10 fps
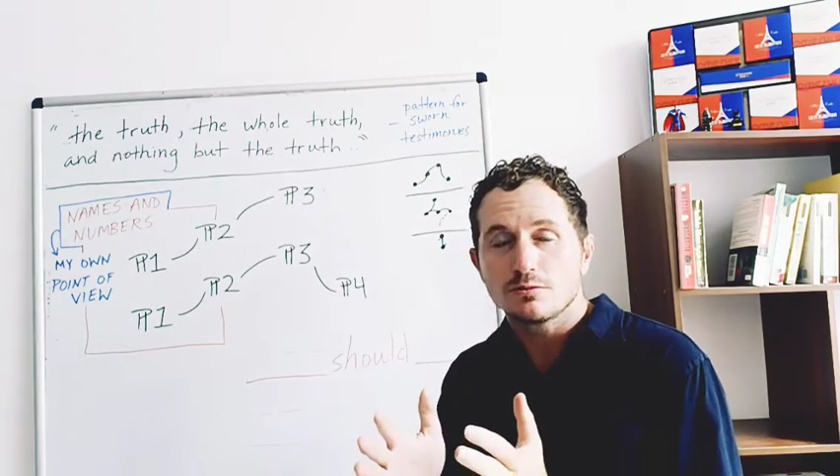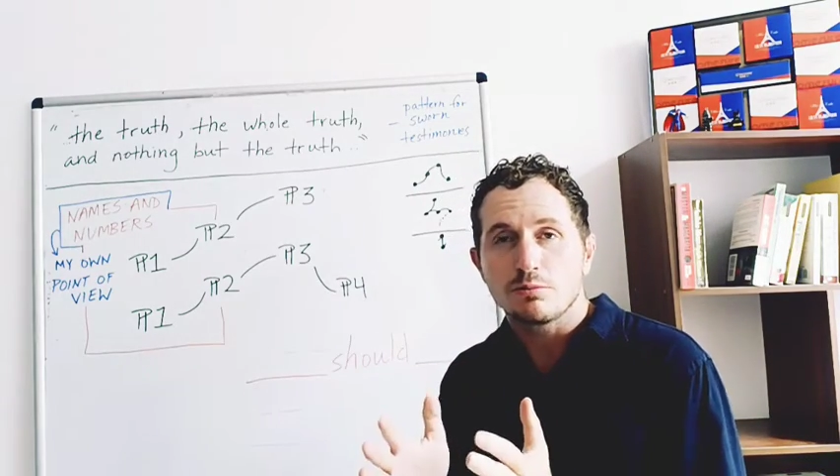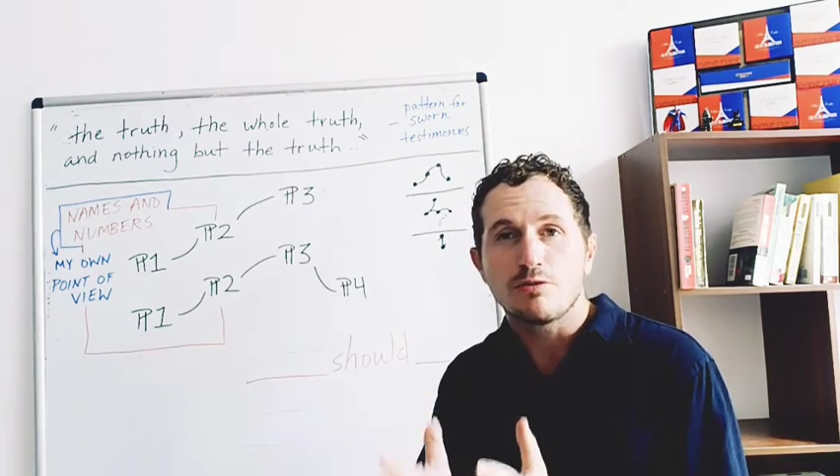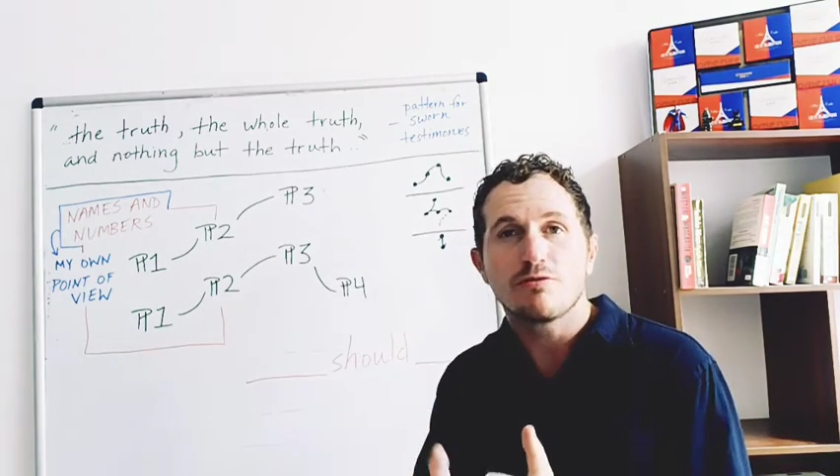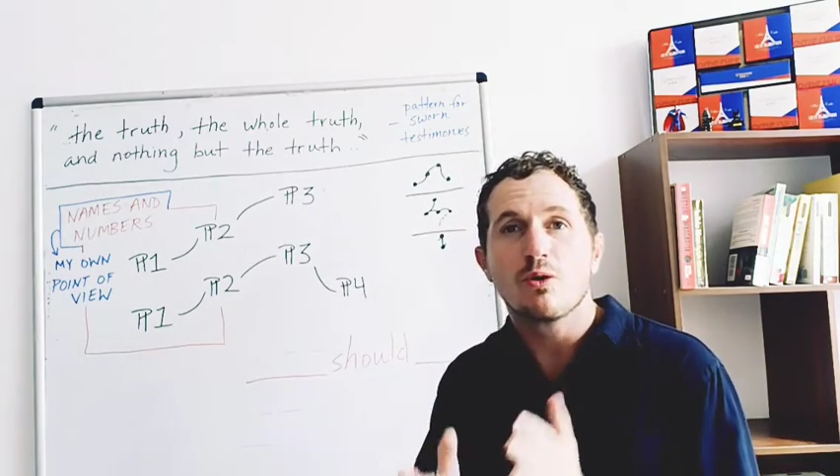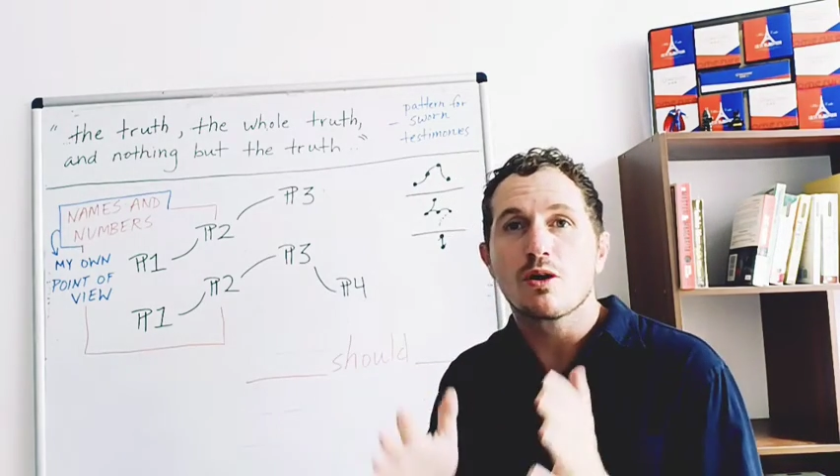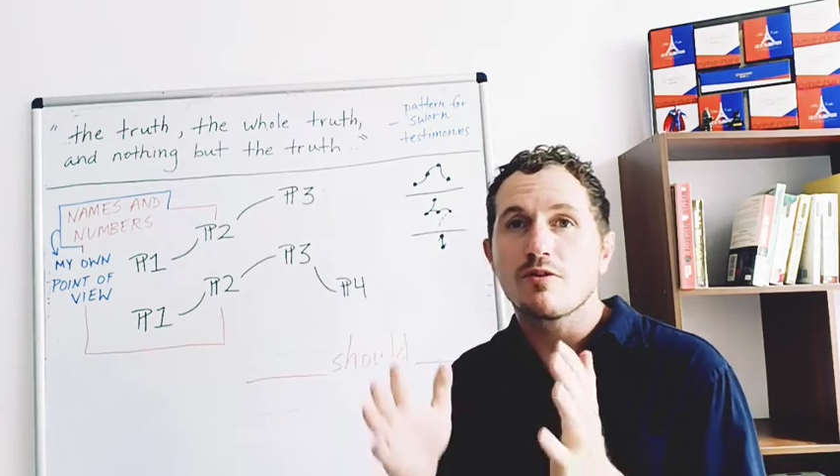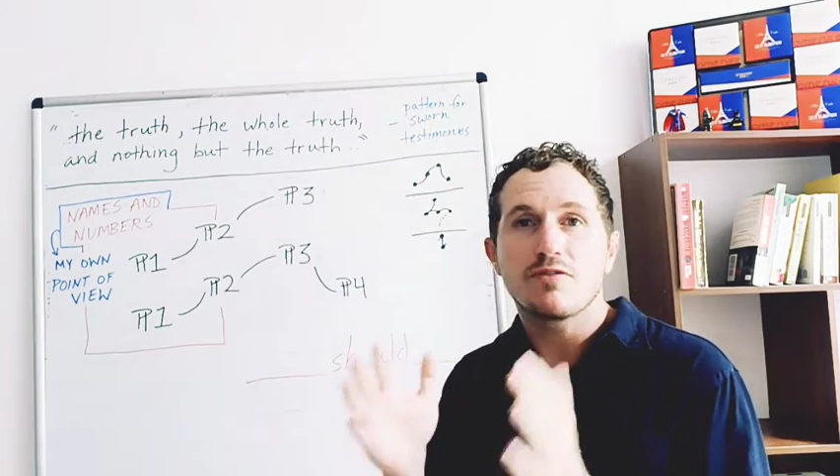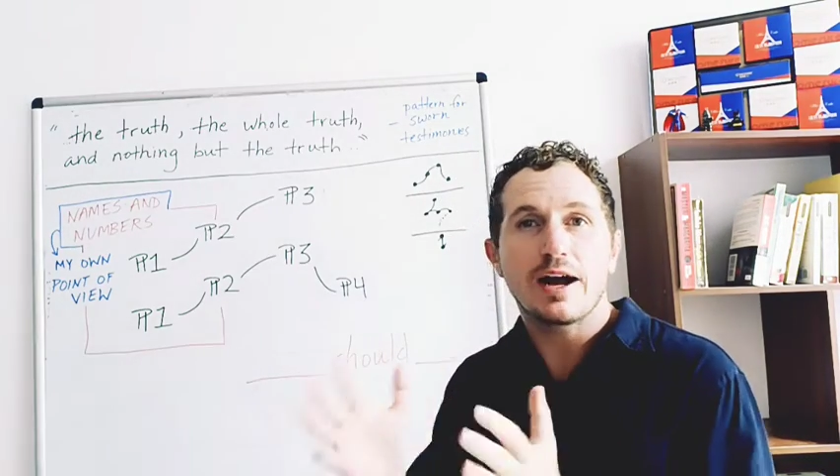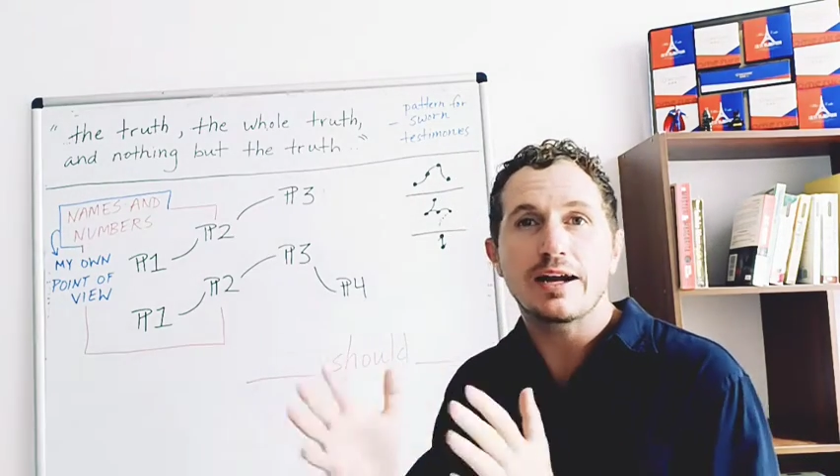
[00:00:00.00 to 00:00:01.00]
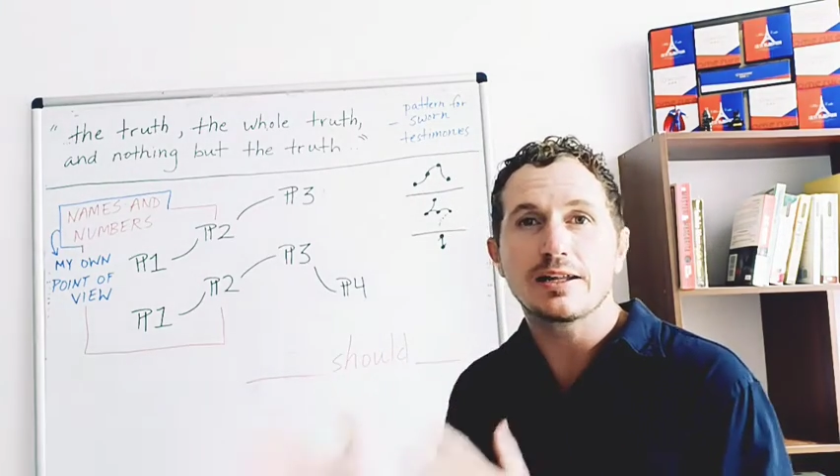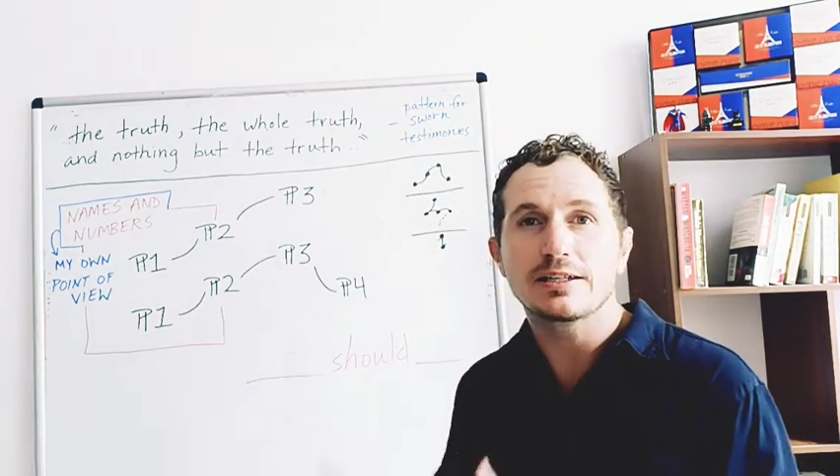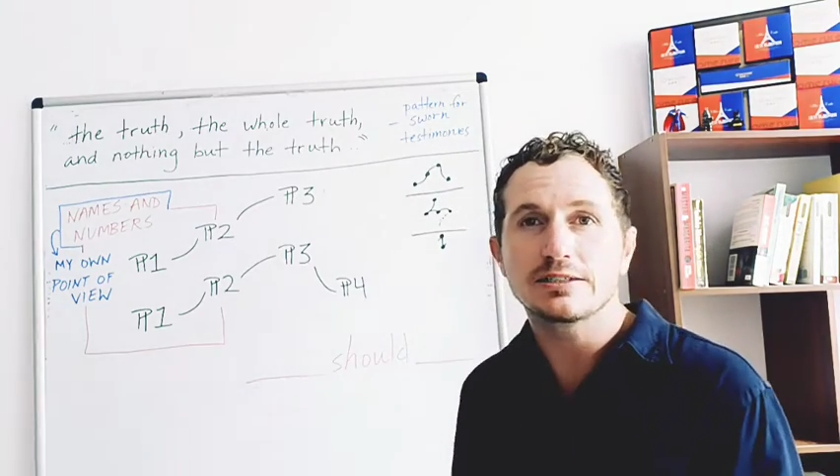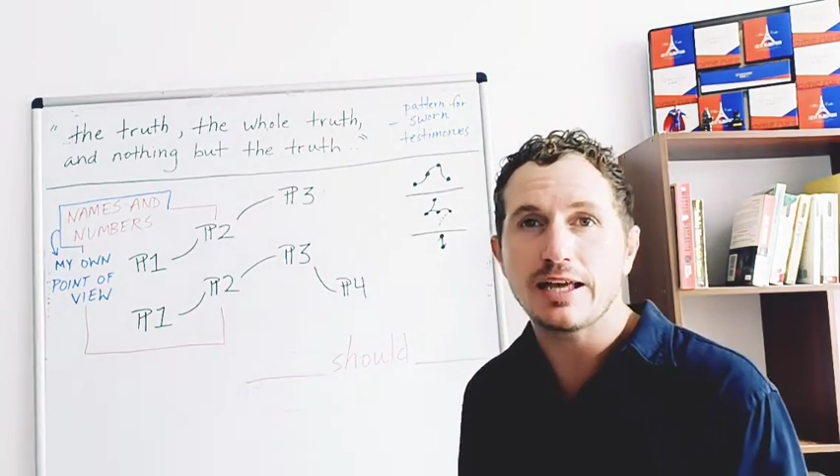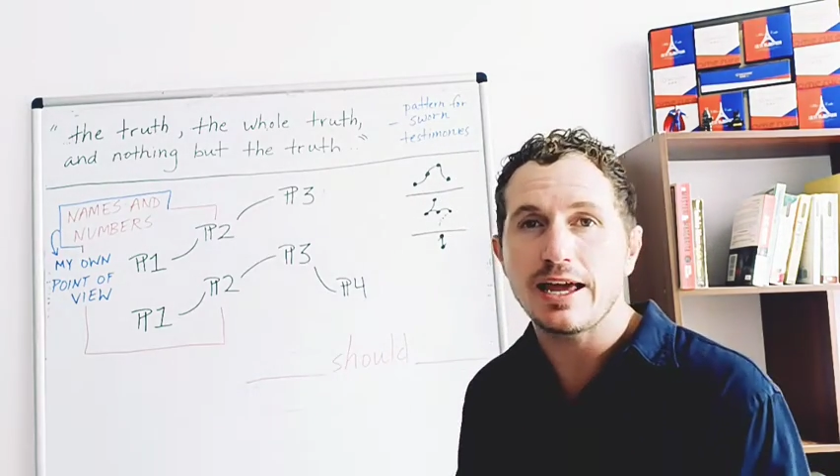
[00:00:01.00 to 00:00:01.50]
before a final
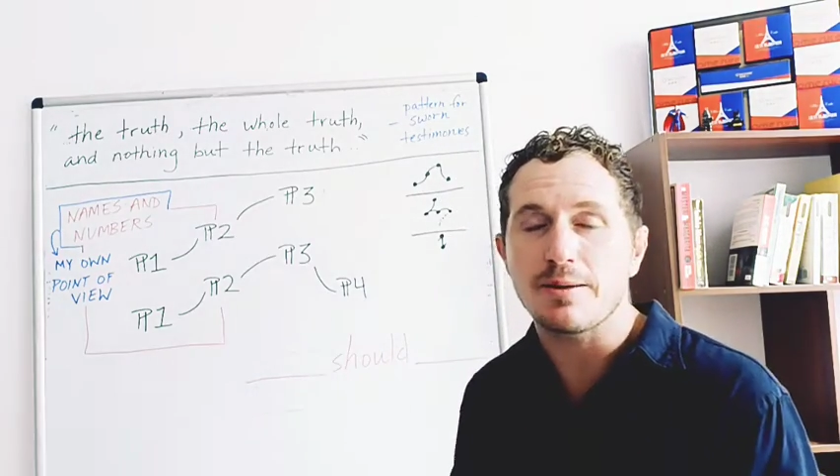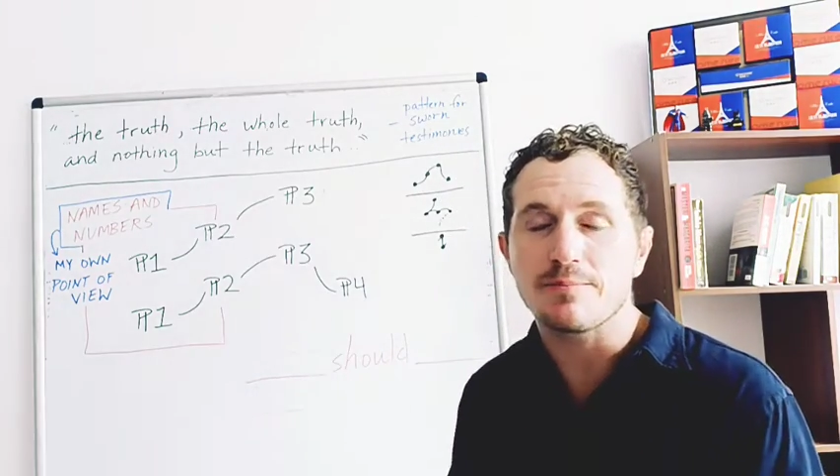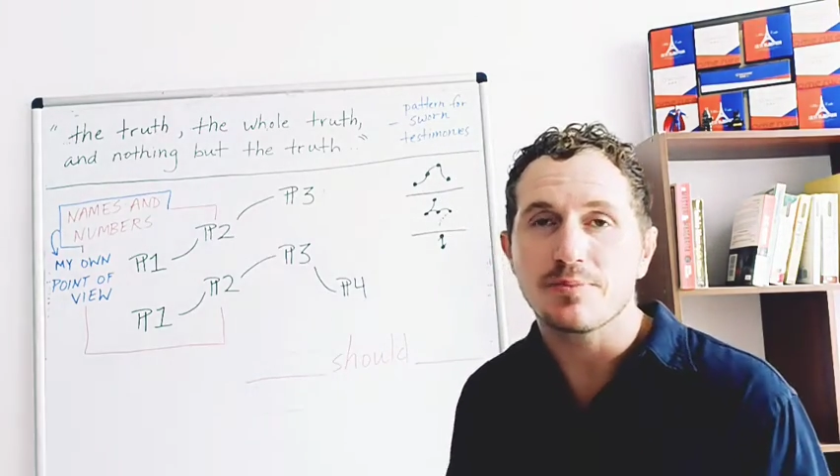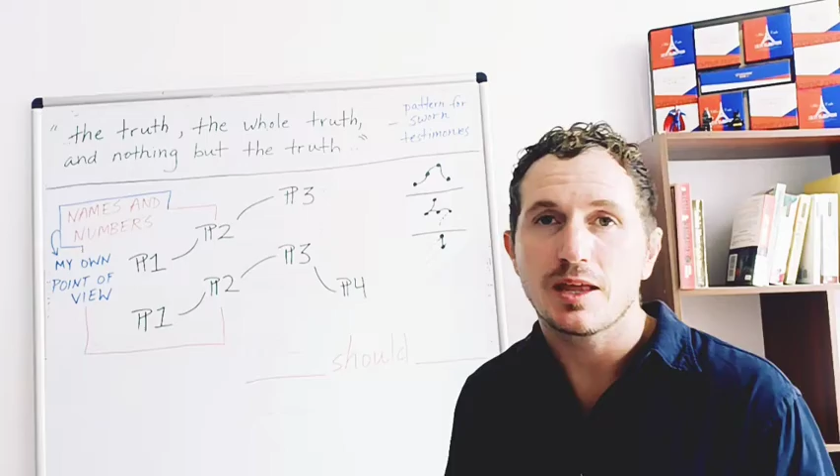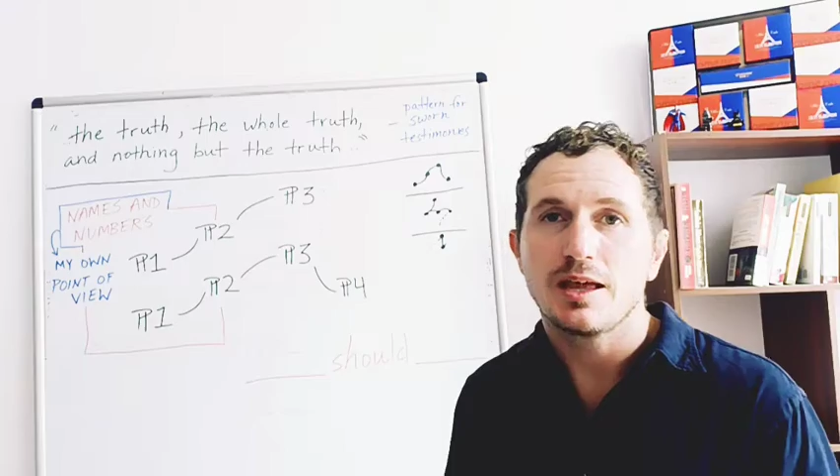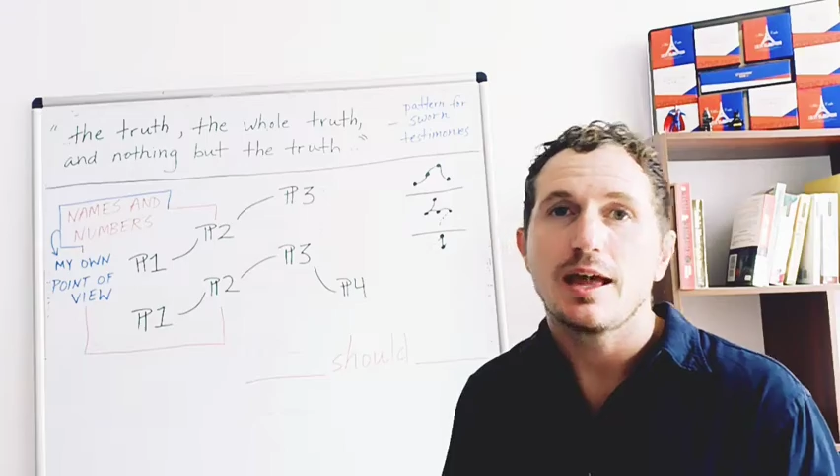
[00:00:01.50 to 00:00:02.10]
exam